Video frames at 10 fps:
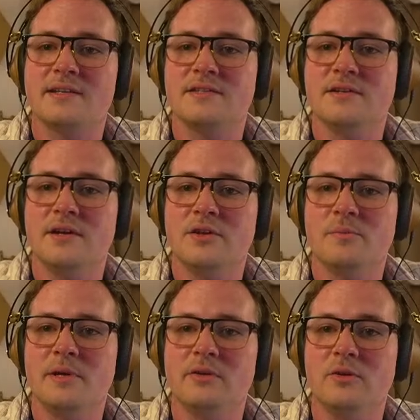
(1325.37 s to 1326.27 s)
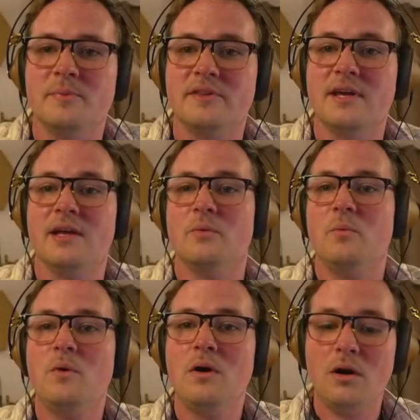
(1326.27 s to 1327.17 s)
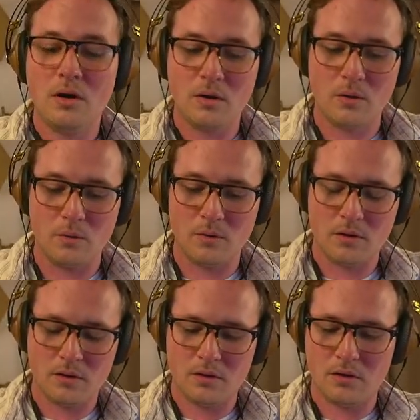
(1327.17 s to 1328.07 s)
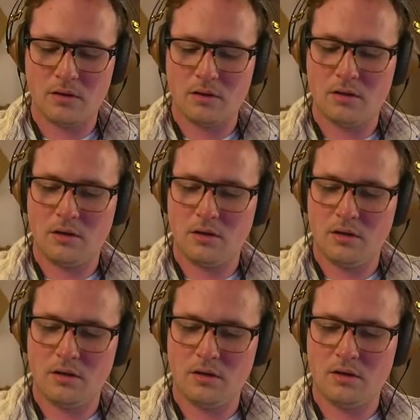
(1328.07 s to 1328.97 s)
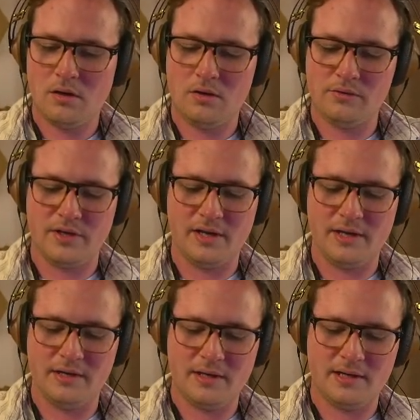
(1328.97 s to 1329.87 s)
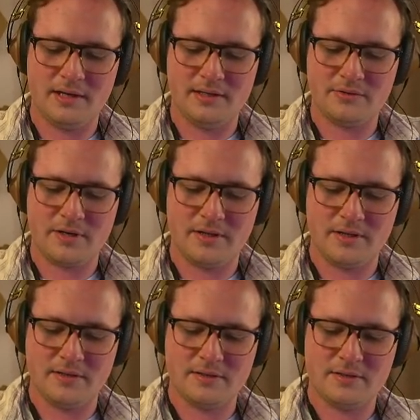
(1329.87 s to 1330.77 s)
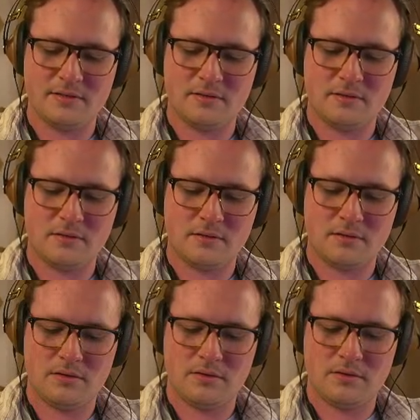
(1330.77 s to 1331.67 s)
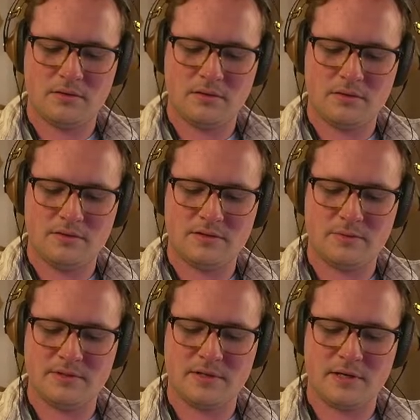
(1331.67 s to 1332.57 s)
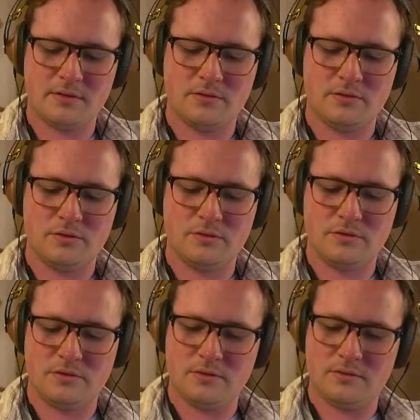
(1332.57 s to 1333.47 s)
another big loop at the end. Whoa! Hold on, I gotta try this. So it's like jump, jump.